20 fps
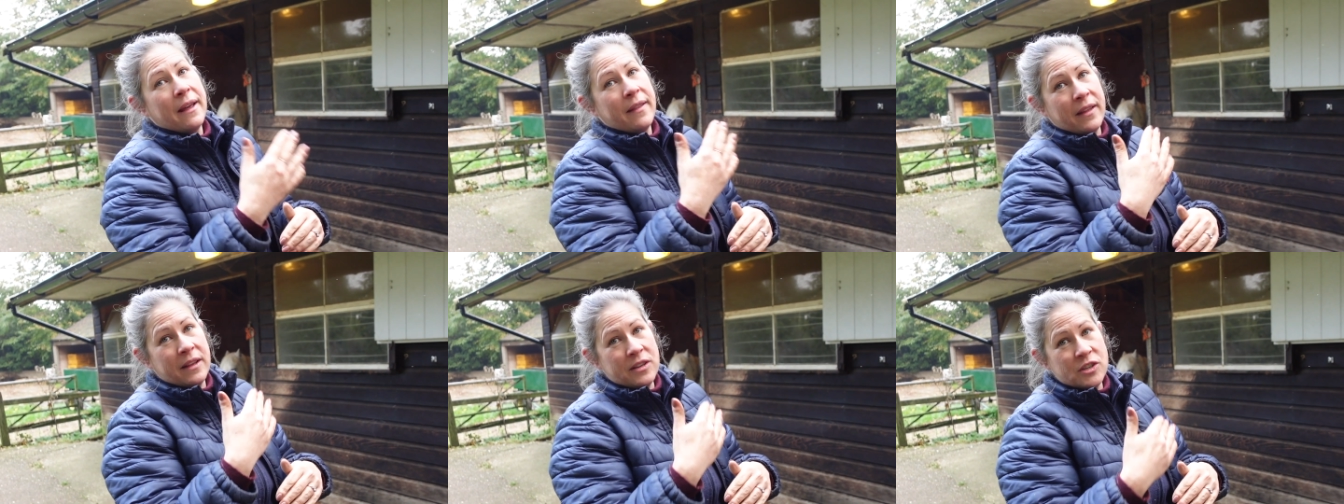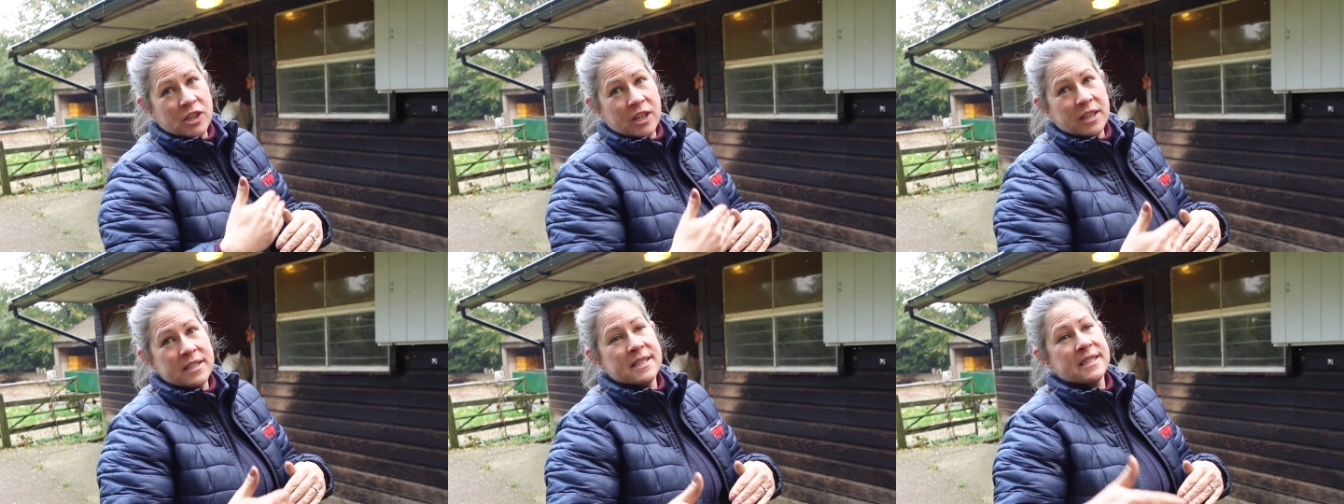and then
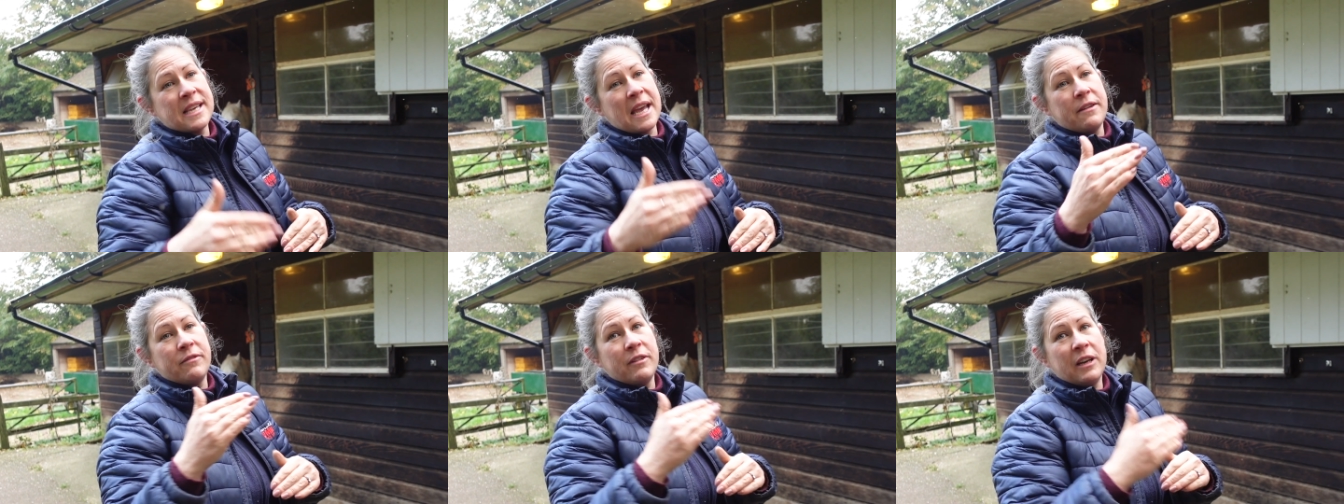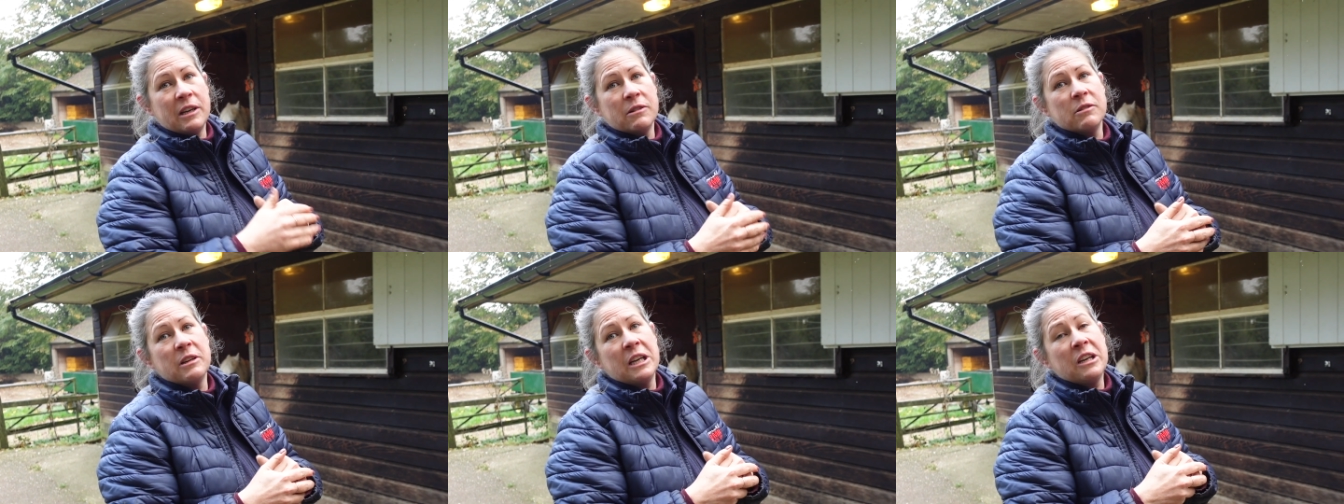she can
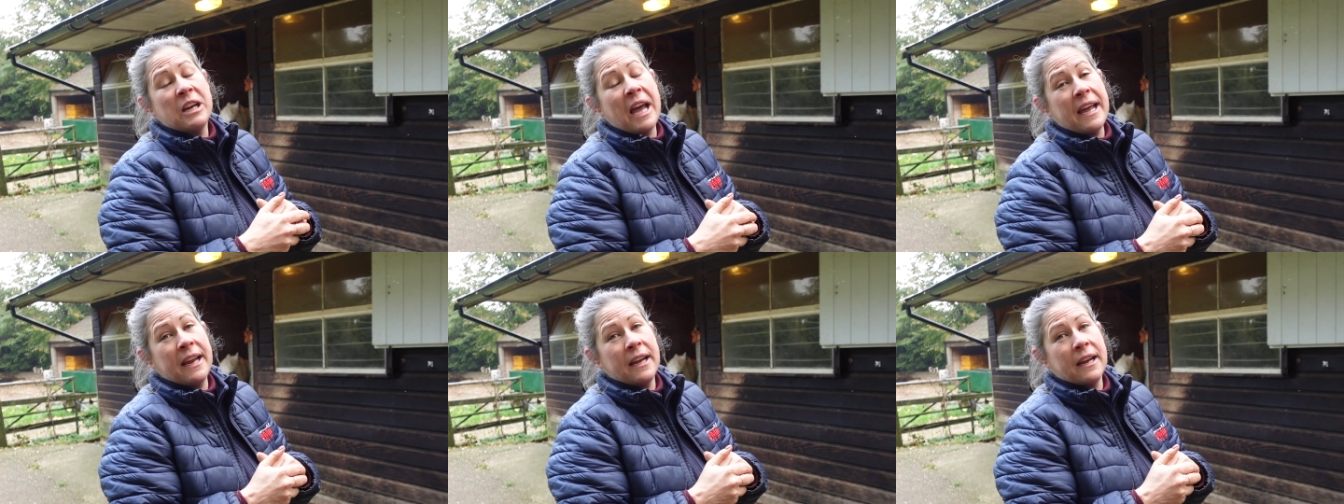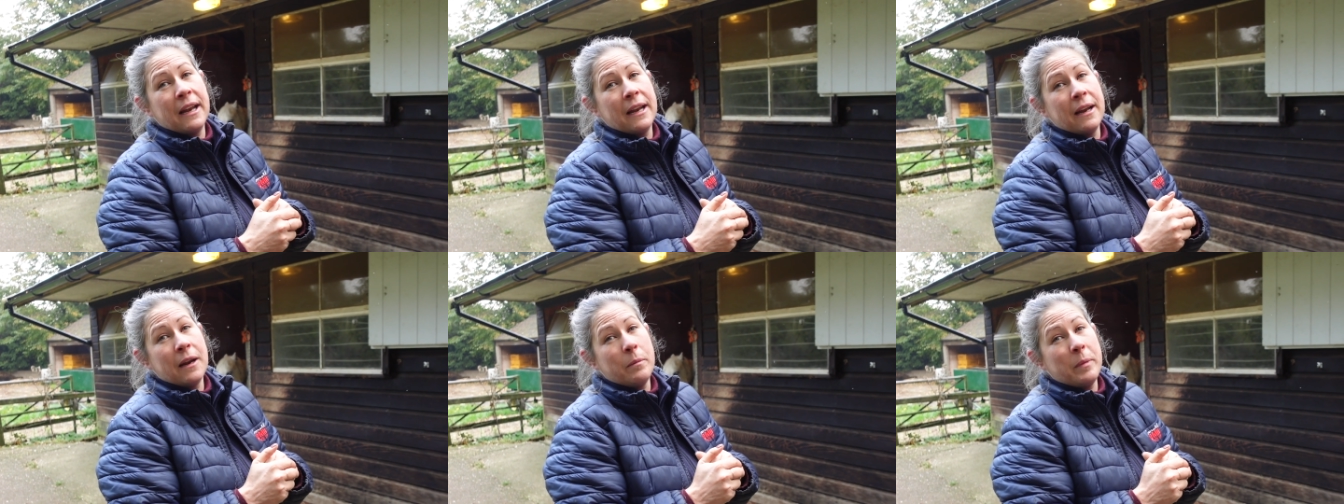safely regain
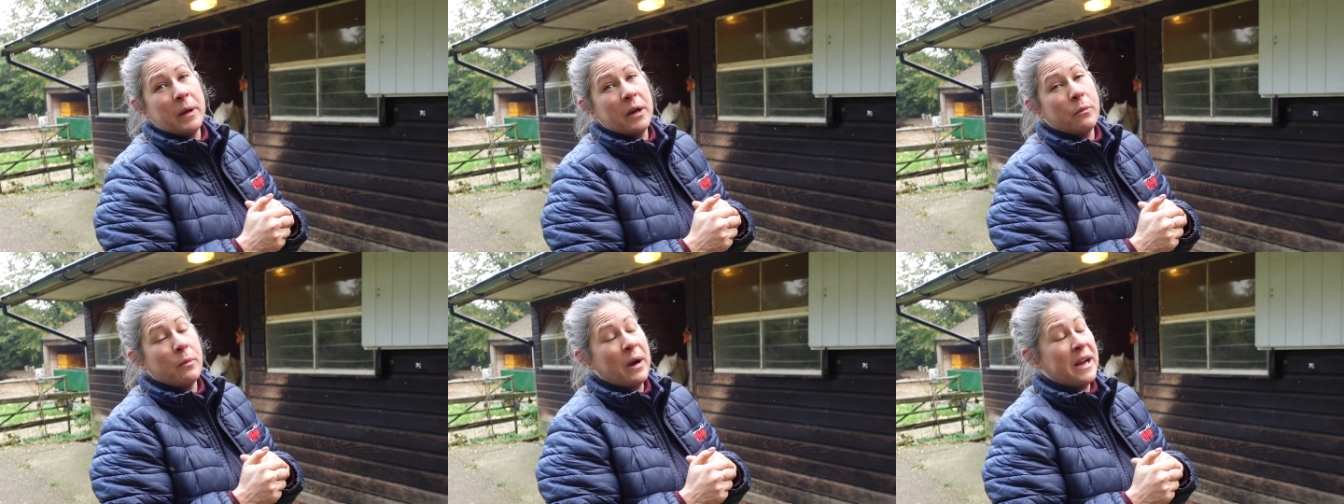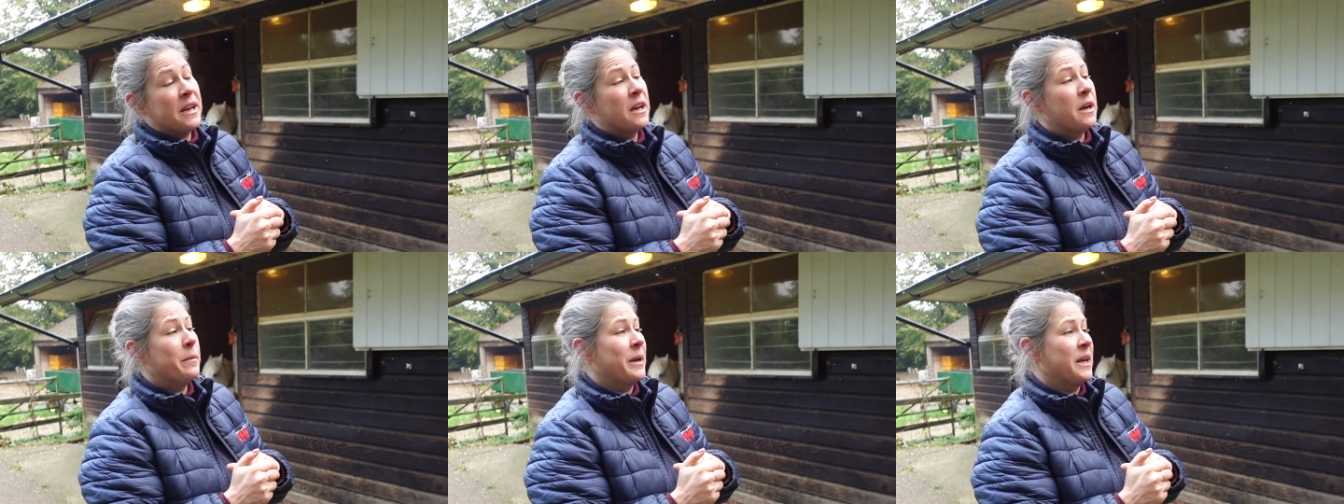a little bit of
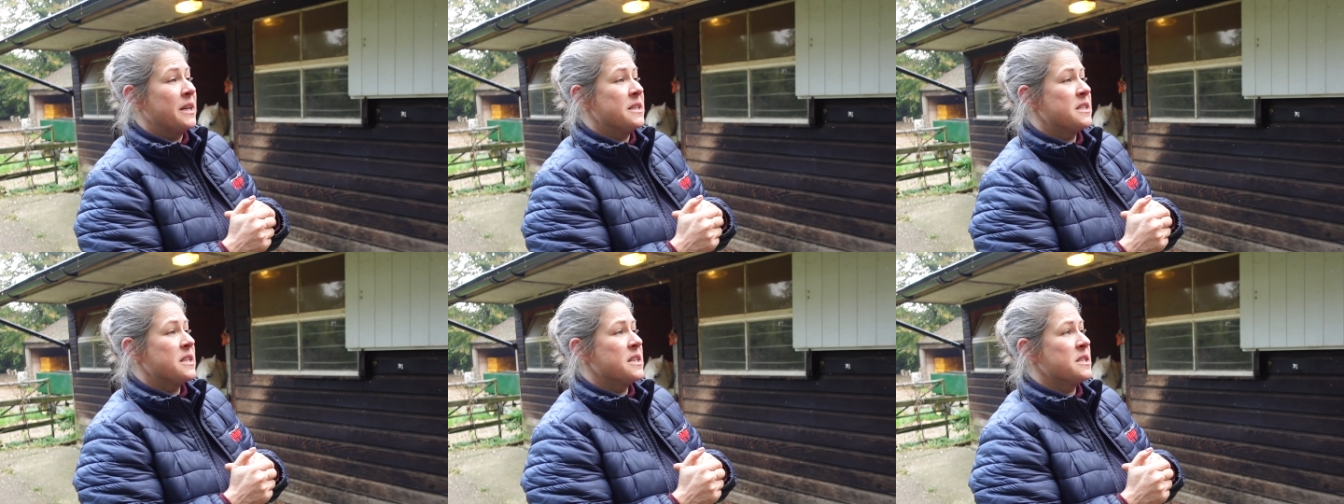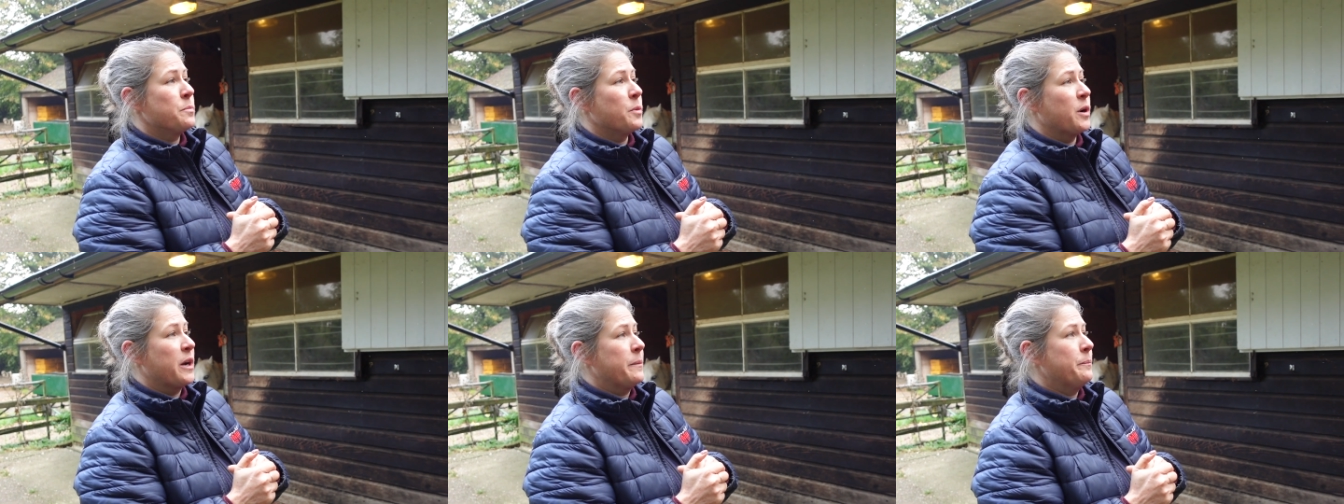weight coming into the
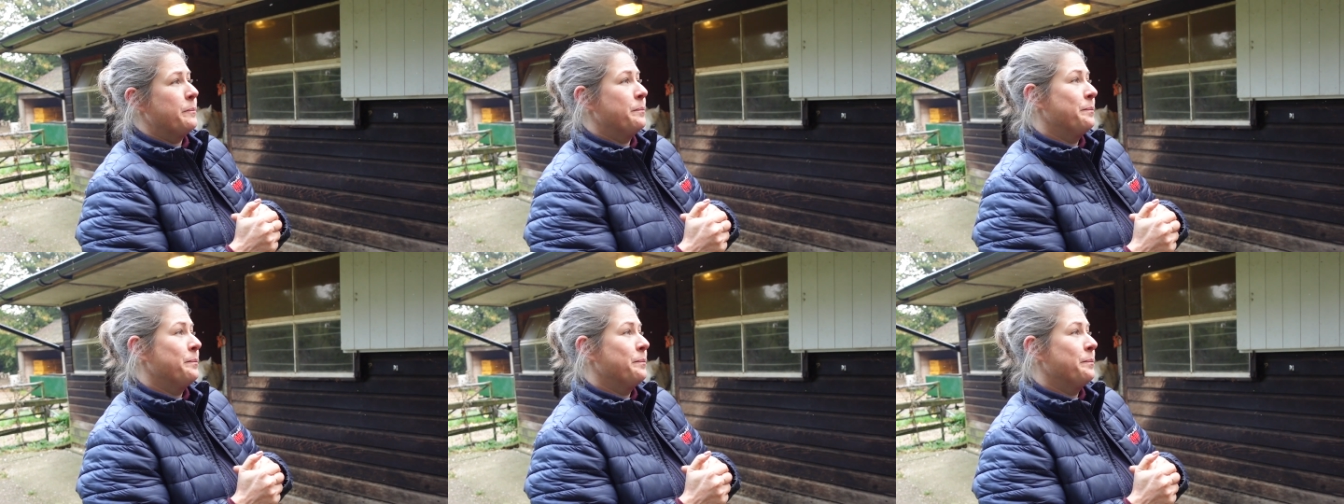spring.